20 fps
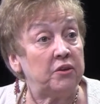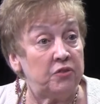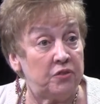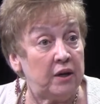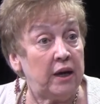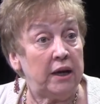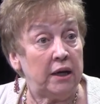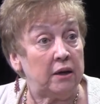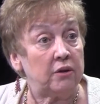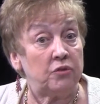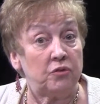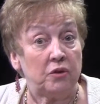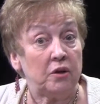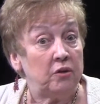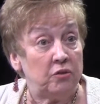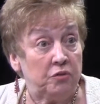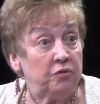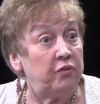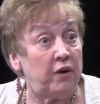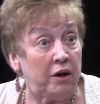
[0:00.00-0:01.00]
status
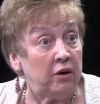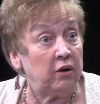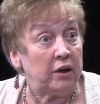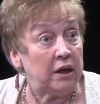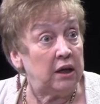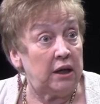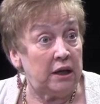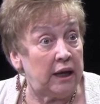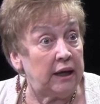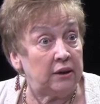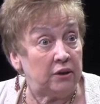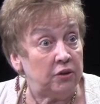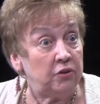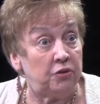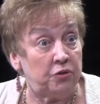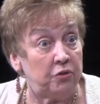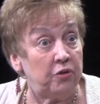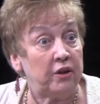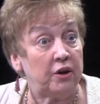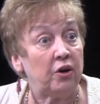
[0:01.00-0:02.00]
is very connected
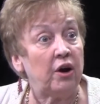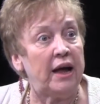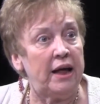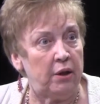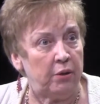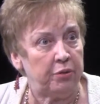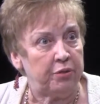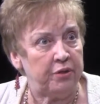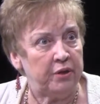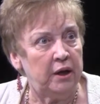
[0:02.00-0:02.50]
to their health.